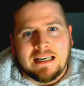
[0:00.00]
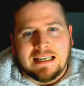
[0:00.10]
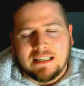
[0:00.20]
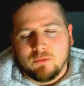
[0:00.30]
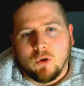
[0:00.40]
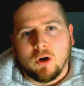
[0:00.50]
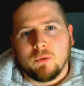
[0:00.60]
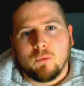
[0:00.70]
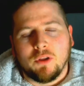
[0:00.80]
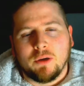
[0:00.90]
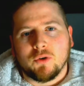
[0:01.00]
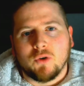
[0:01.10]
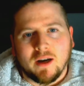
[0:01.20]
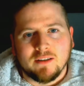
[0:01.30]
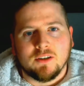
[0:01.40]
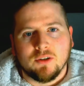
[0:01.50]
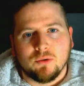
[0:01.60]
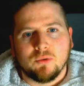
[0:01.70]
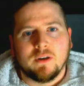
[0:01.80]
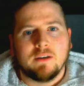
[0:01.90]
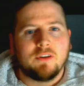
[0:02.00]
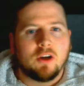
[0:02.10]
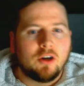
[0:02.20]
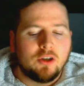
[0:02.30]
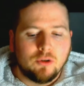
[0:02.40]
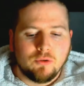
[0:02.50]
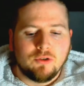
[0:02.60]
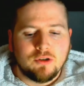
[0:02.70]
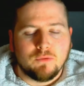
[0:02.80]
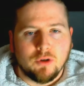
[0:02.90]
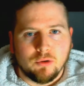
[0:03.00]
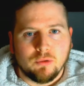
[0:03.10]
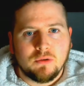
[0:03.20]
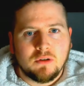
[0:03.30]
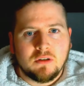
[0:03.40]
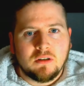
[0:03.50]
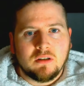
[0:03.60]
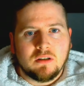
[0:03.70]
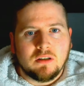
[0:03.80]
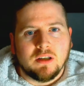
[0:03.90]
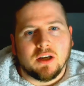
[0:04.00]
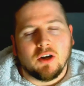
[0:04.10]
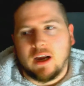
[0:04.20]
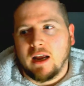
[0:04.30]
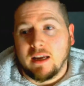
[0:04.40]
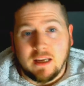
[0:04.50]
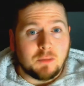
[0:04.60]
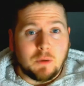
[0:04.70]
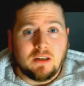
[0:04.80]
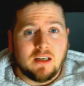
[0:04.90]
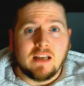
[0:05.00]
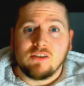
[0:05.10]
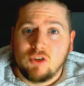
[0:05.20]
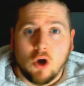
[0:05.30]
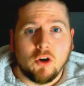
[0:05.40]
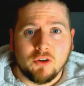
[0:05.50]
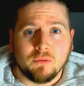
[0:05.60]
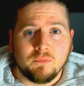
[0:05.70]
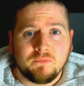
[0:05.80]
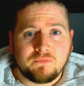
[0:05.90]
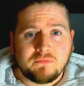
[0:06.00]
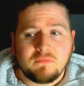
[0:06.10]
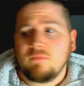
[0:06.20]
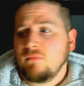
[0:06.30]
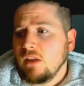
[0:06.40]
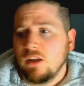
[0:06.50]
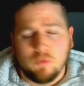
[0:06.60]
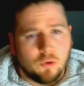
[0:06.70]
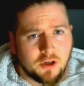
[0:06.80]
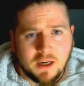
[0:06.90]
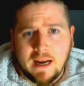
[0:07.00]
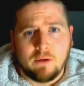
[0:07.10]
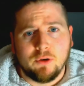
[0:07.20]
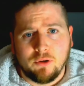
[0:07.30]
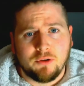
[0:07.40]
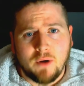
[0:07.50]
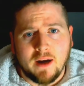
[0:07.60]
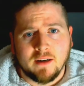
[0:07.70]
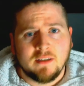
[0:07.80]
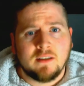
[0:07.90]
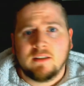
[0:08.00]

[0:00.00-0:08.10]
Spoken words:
It didn't work with what they were trying to do. If you're going to use Giroud, you're going to, especially against Tottenham, you want an aerial threat.